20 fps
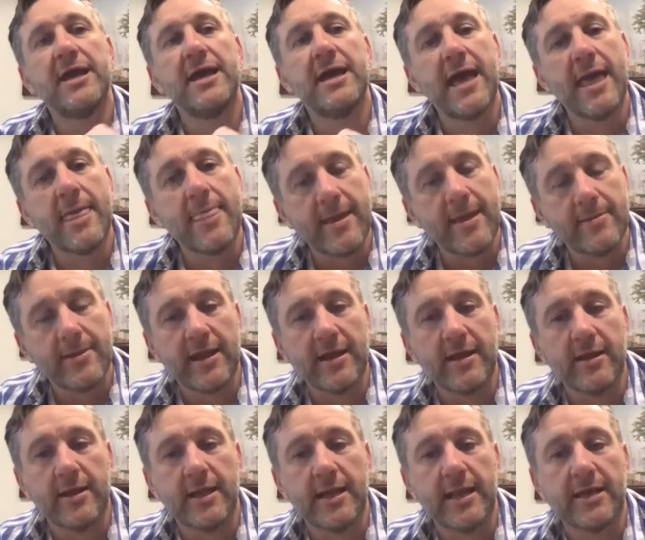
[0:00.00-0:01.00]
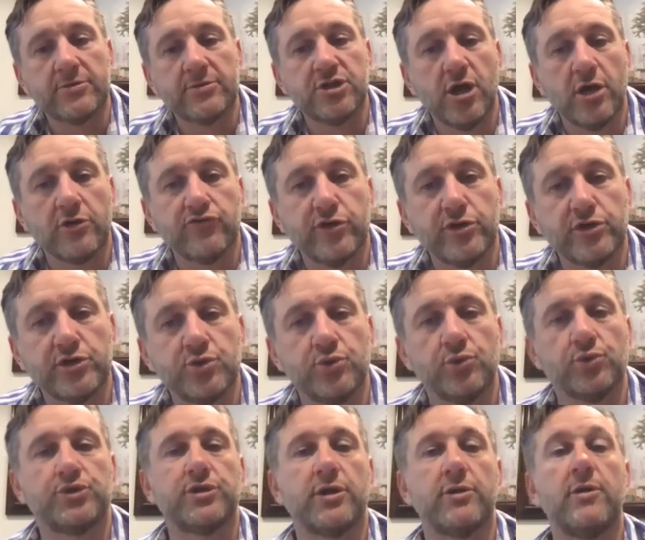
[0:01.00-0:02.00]
and then allow time to run its
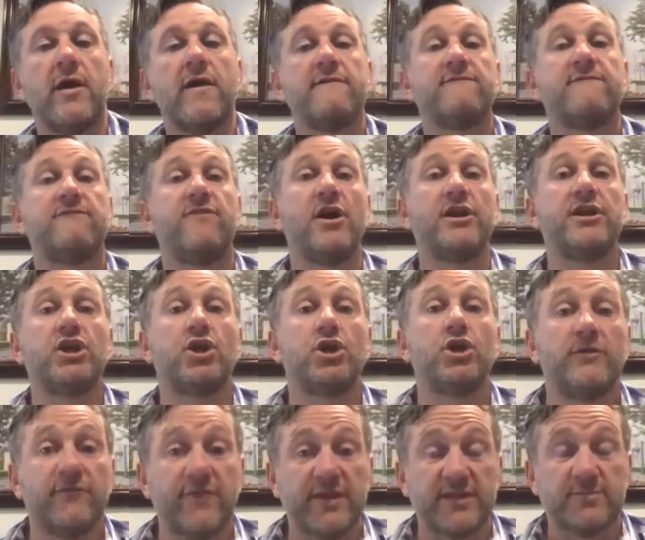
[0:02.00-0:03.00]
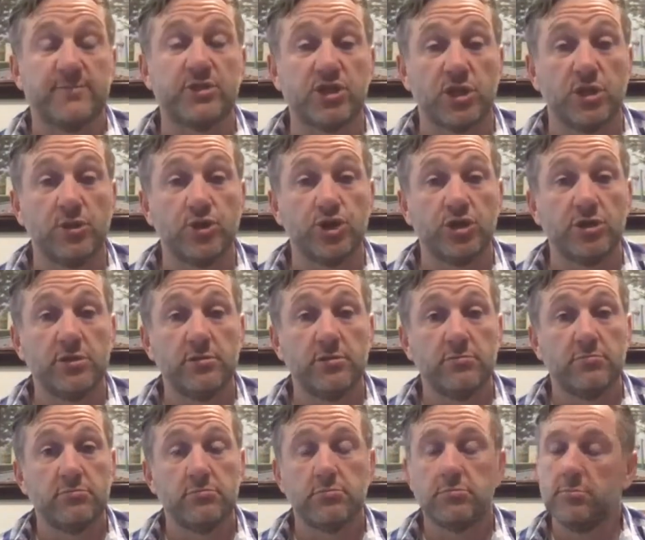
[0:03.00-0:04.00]
course. So find a good investment solution.
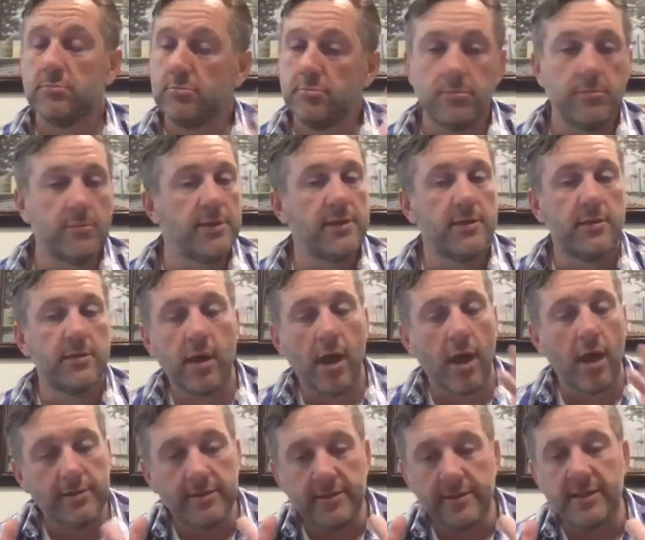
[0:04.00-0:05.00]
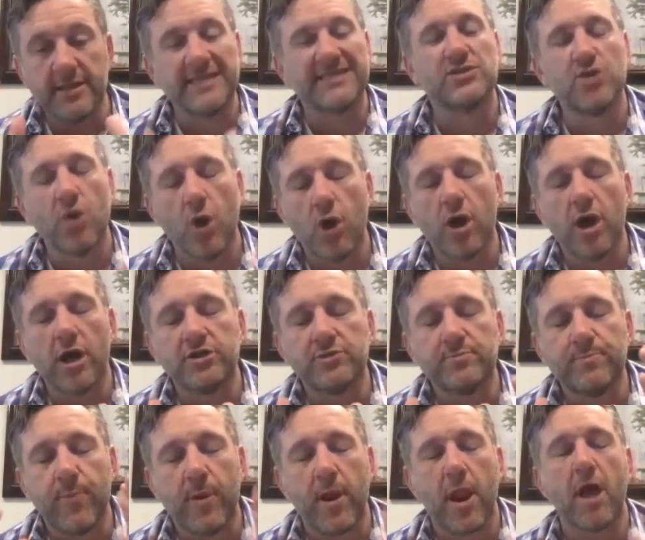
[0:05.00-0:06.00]
It's not a
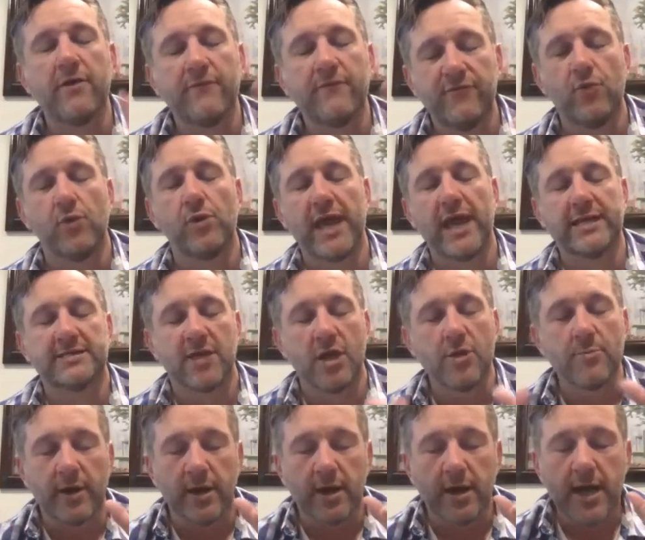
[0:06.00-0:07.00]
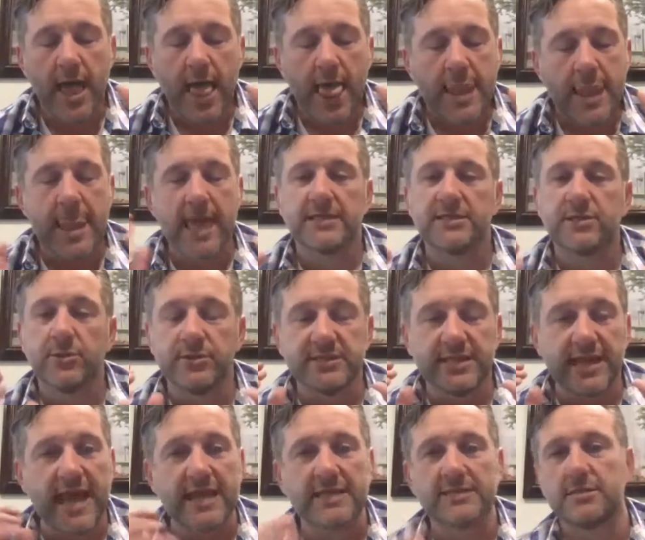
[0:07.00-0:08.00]
plug for Lexo, but Lexo is an
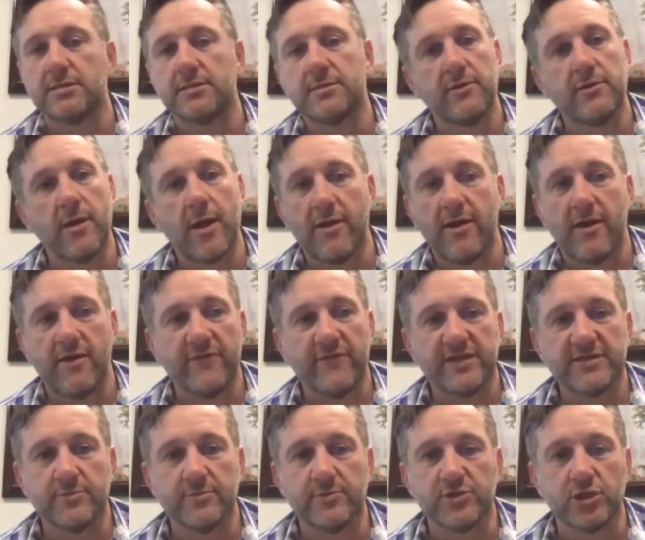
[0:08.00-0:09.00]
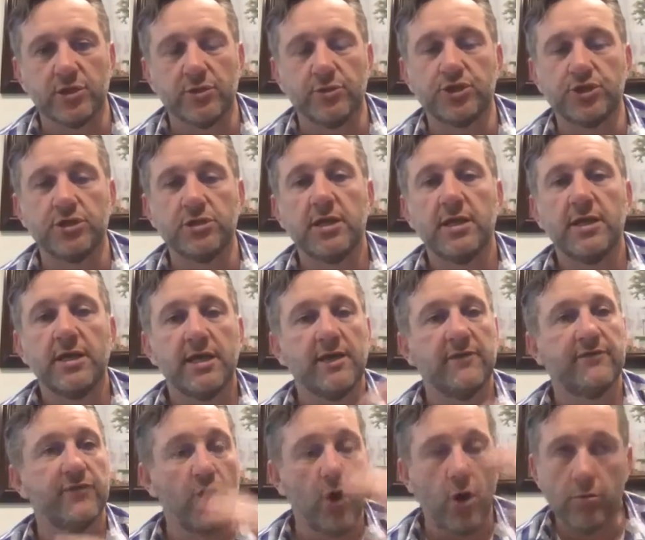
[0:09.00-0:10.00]
excellent investment solution.
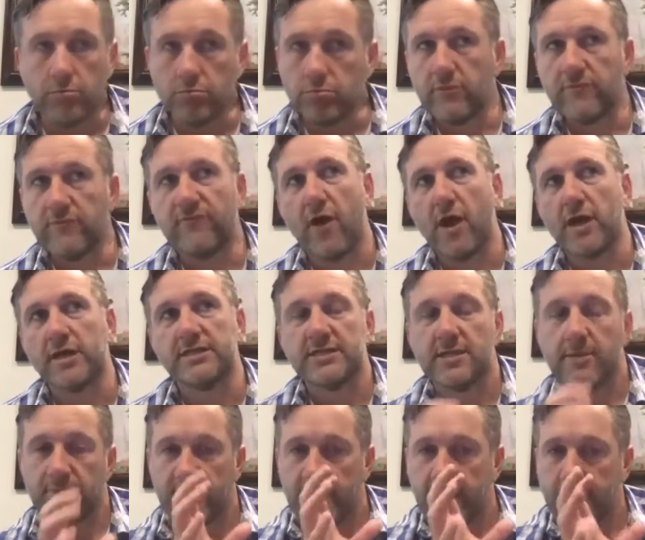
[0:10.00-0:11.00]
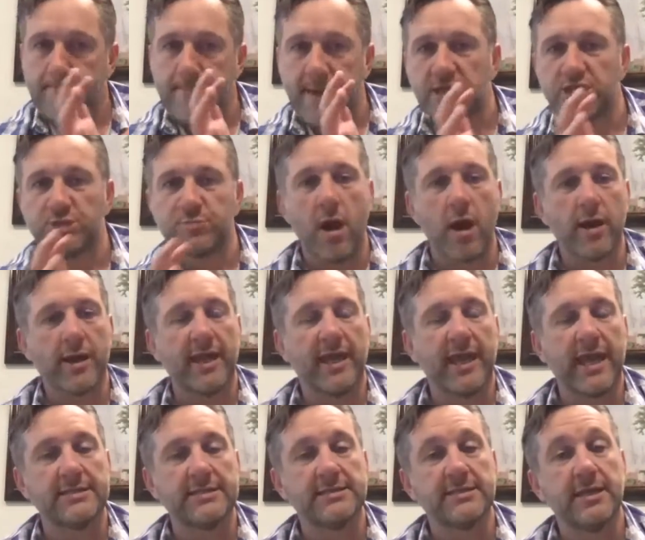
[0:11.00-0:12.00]
If not, find something and benchmark it
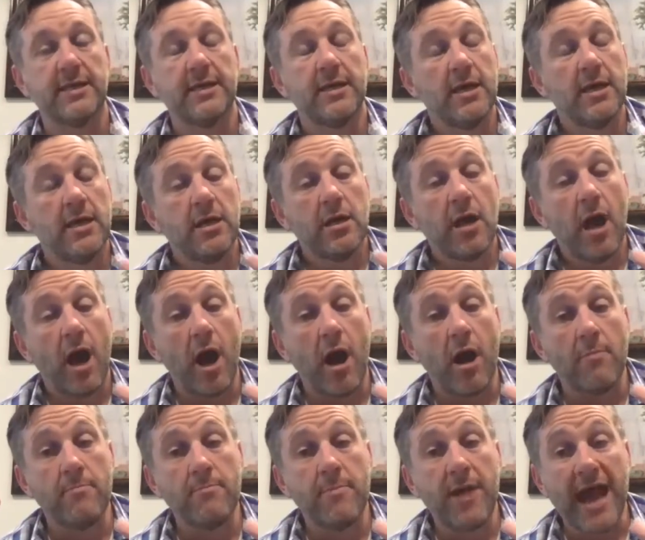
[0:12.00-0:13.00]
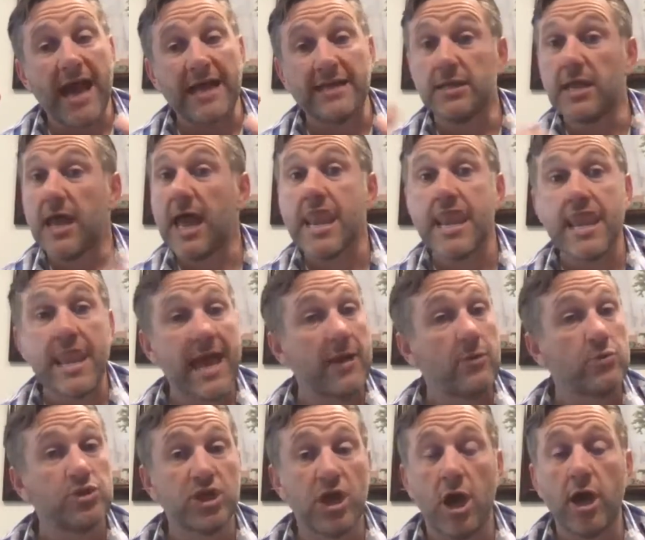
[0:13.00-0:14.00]
against it, and
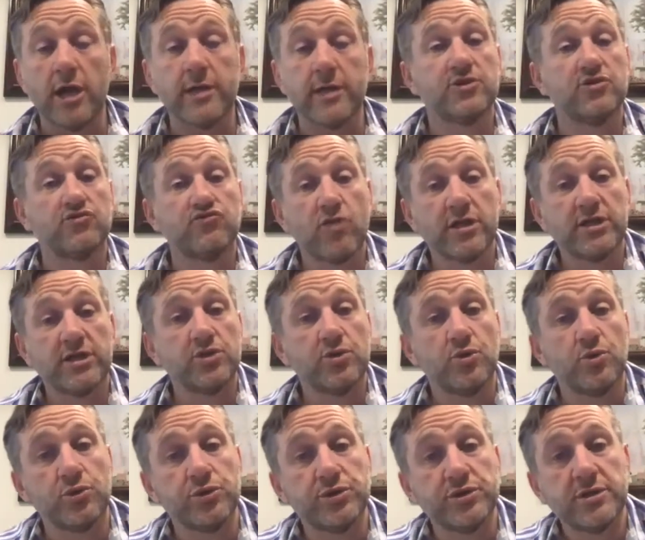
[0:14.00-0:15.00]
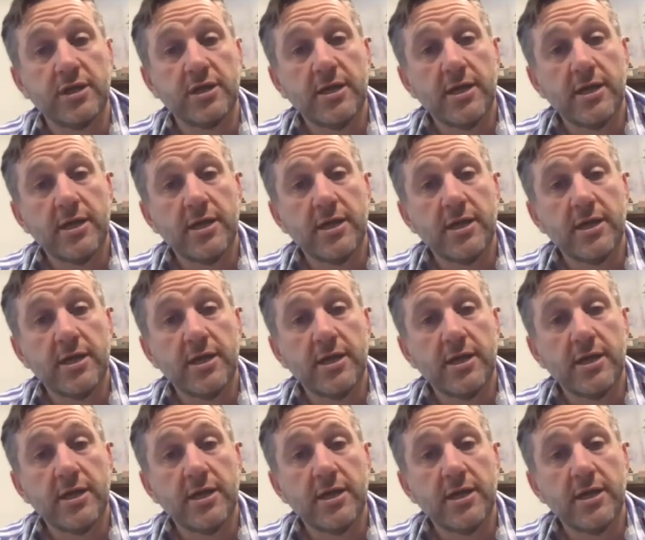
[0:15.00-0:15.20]
allow time to run its course,